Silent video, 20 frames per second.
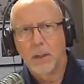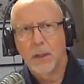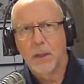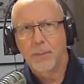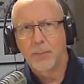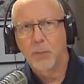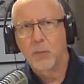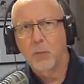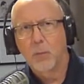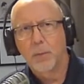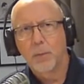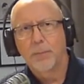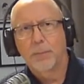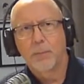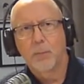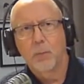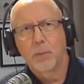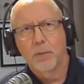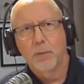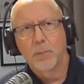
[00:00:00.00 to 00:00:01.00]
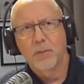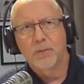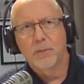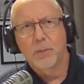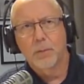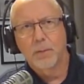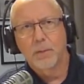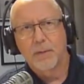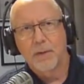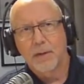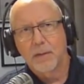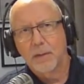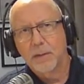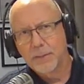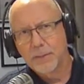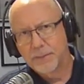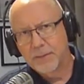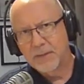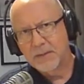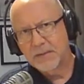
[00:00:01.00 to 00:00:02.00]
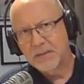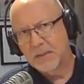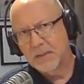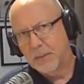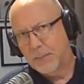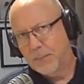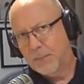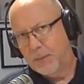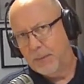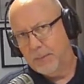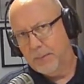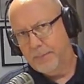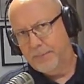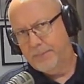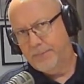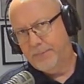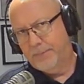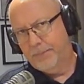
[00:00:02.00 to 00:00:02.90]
Up northern Missouri, like Little Dixie up there.